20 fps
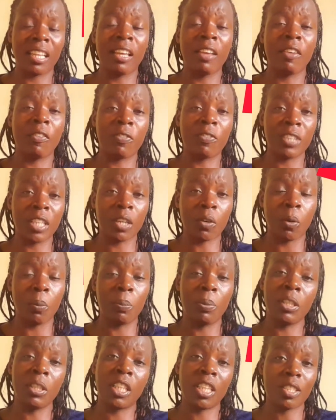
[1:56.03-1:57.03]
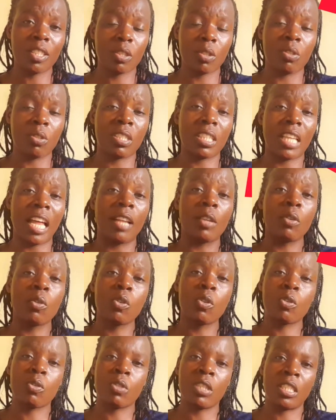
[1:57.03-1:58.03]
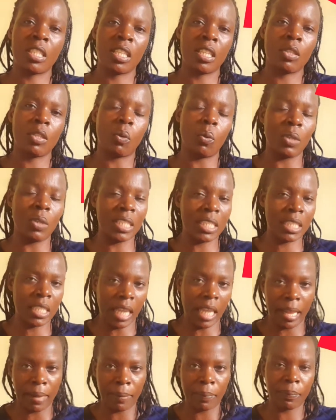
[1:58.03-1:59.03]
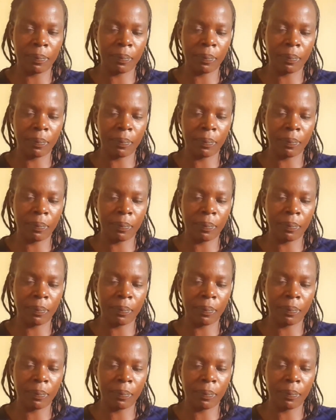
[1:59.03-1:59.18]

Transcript: if the complications are not treated on time